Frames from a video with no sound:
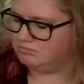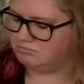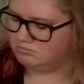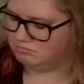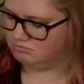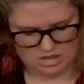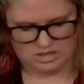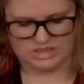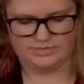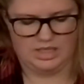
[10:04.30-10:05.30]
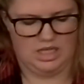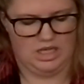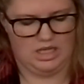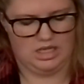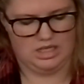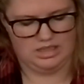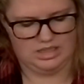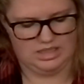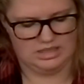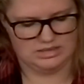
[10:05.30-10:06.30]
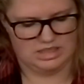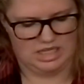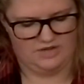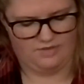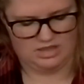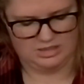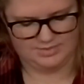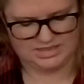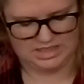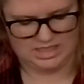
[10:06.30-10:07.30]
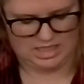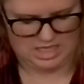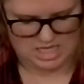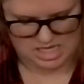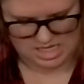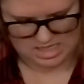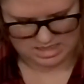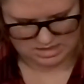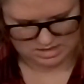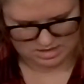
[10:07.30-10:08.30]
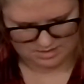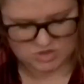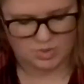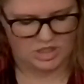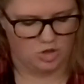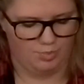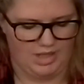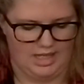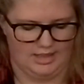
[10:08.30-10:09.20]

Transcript: Hmm. This one is an Avon lipstick in Finkle Pink.